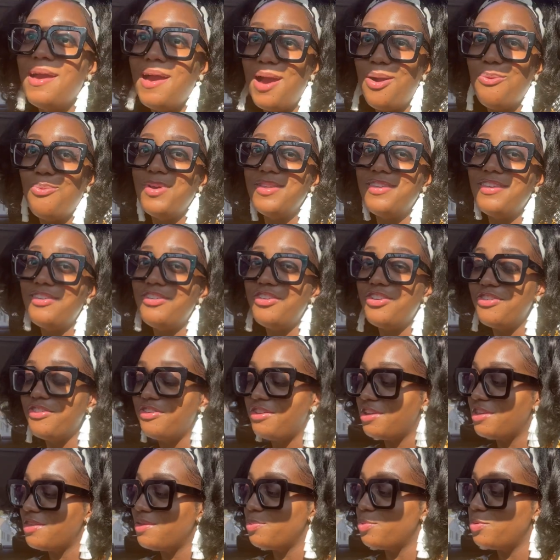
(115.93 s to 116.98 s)
I went to church
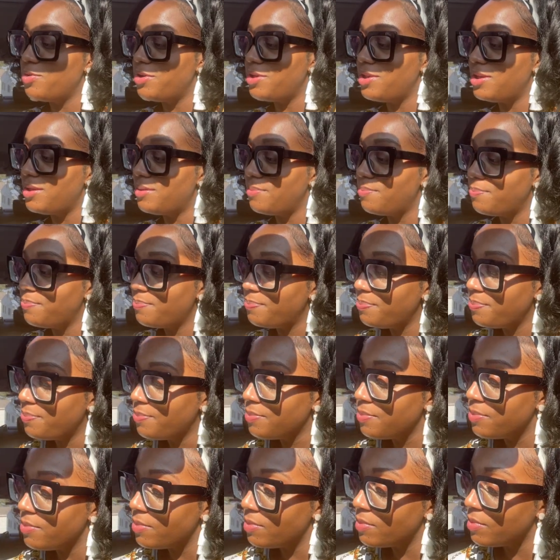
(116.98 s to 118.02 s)
this morning
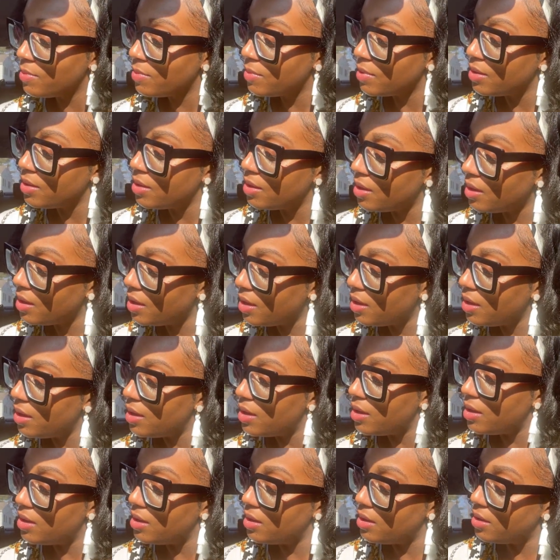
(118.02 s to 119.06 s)

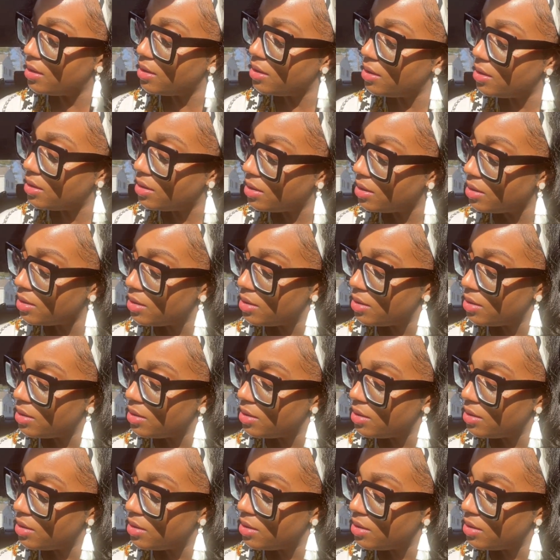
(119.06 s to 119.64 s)
and